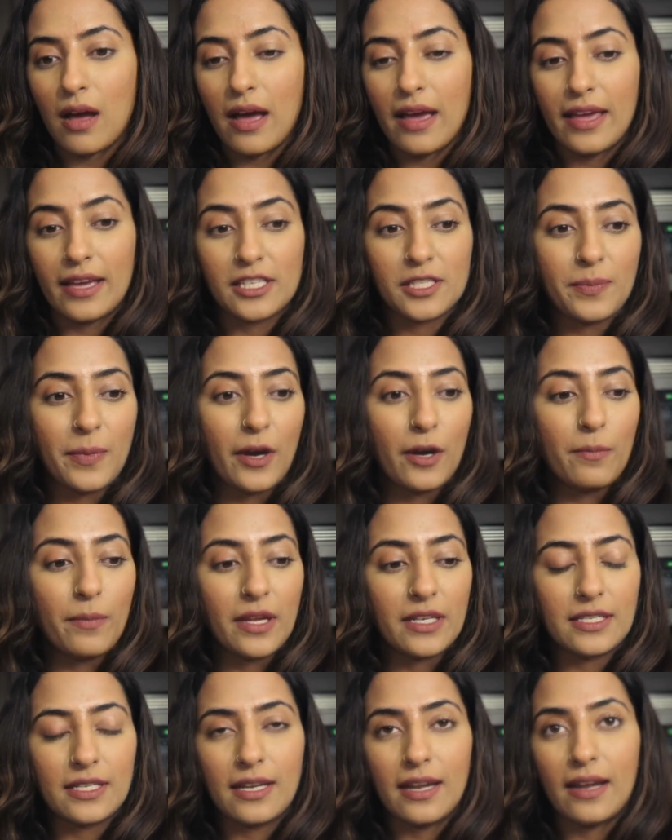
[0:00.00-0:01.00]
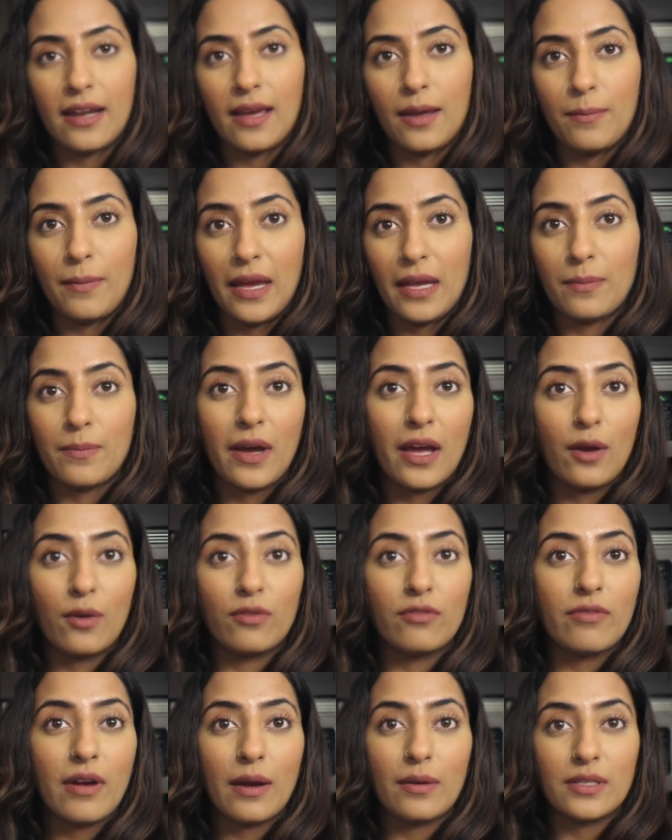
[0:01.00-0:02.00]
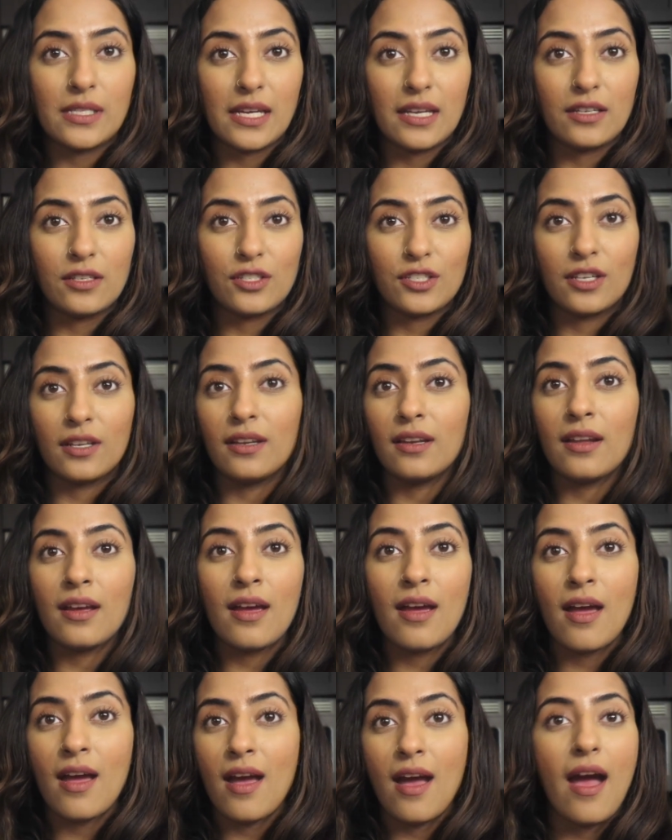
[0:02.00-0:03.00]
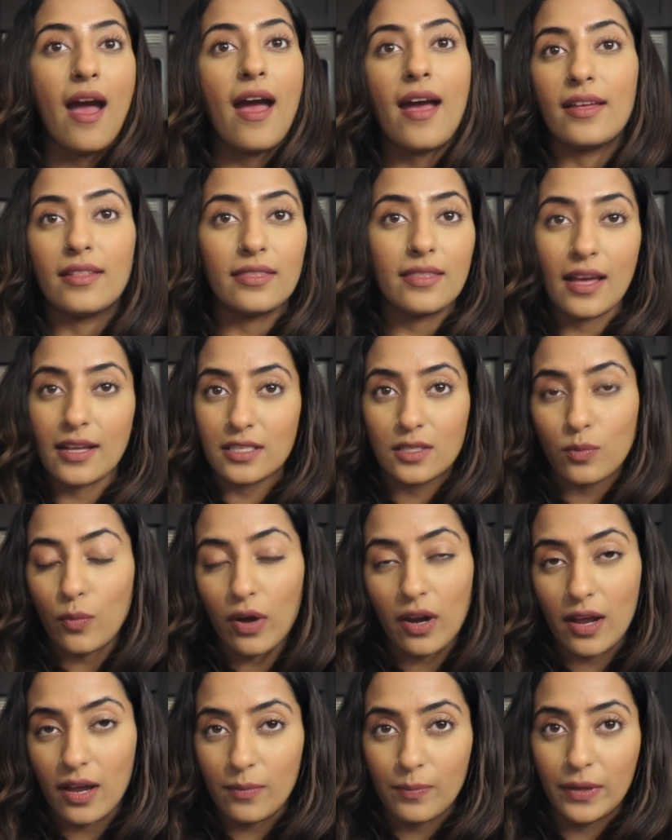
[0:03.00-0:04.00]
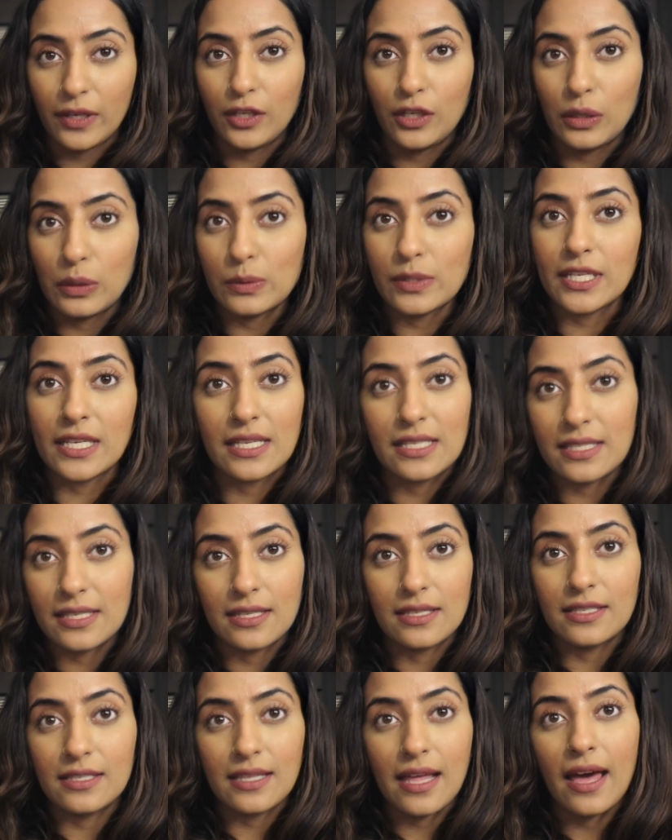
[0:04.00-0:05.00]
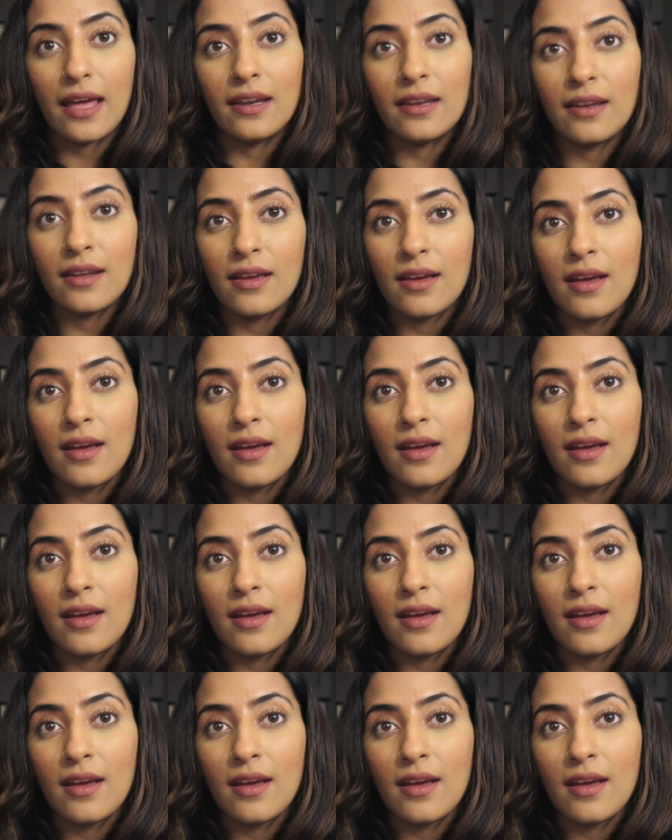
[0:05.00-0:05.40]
experimented and I made my own foundation, and that's what I've been using since then.